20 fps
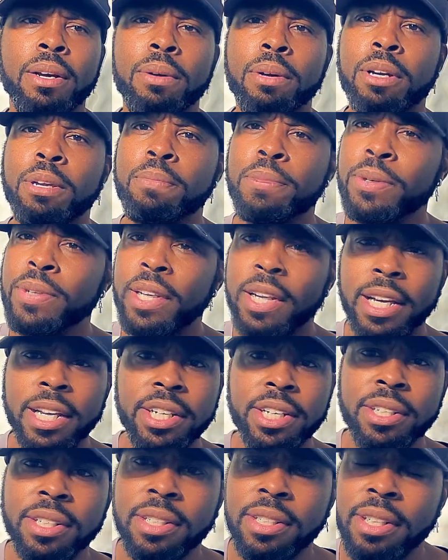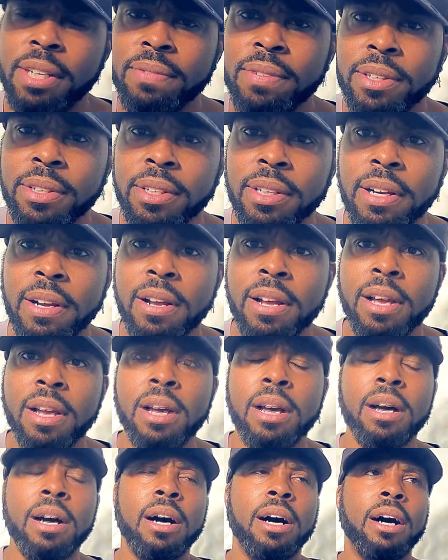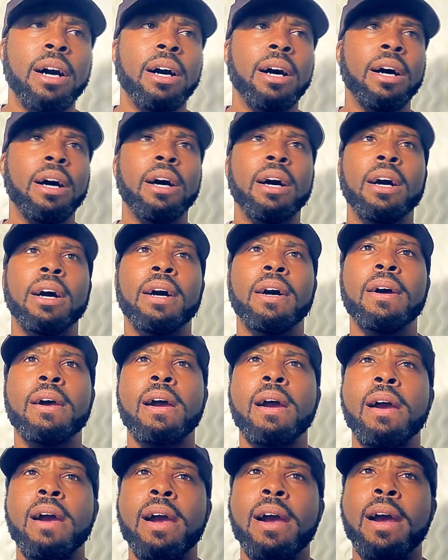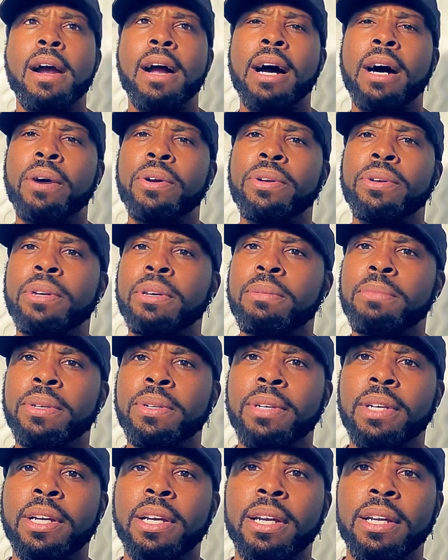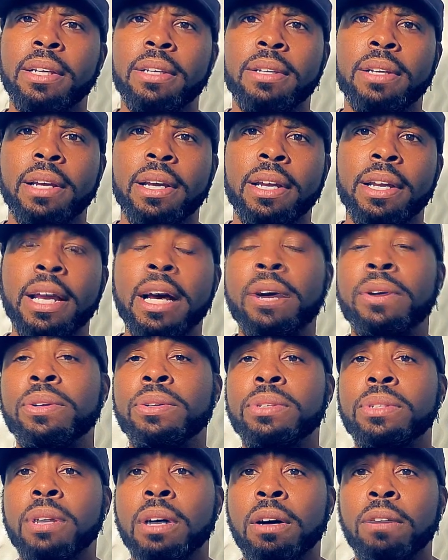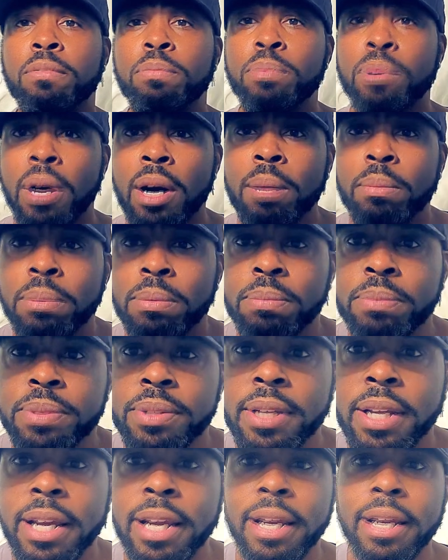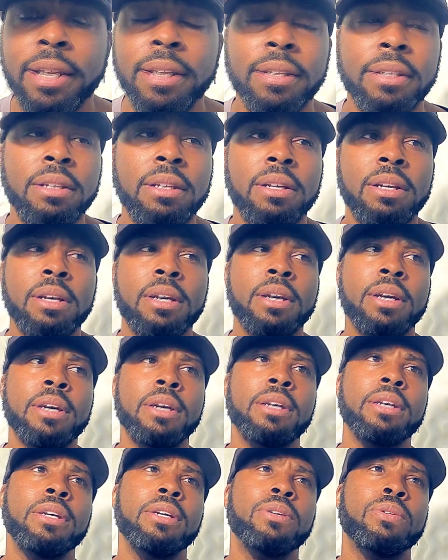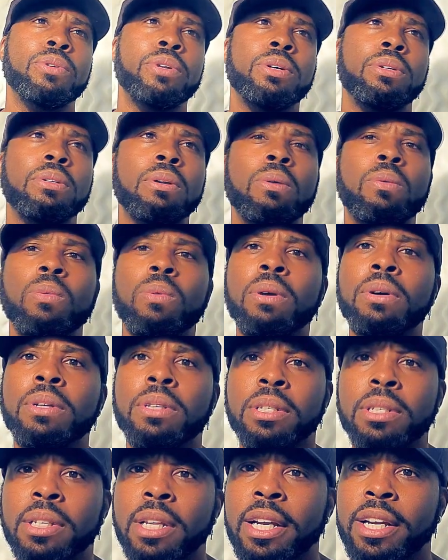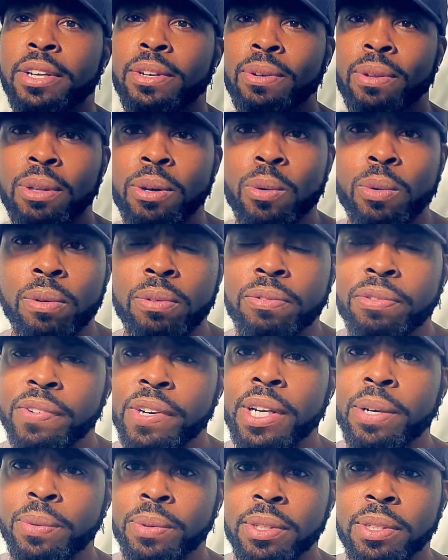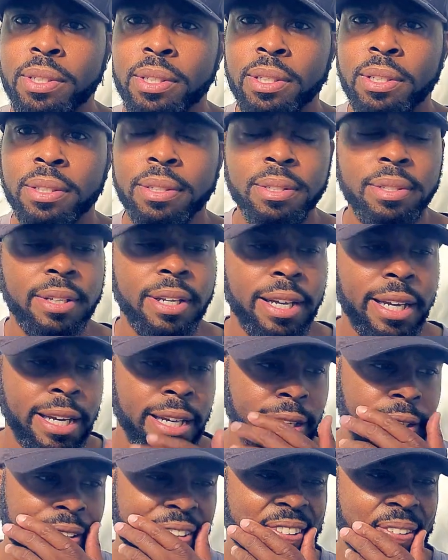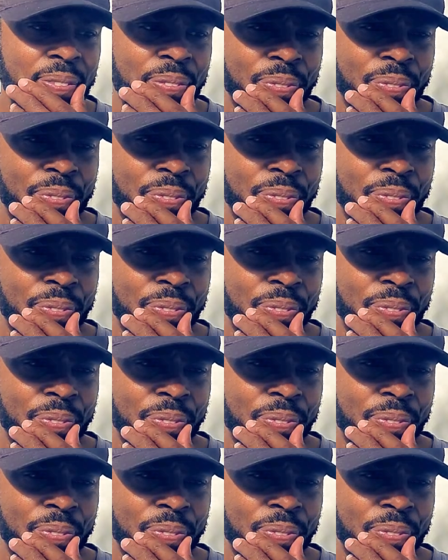Communication is everything. How you communicate and how you solve problems. And, you don't want to stay in your lower frequencies. And,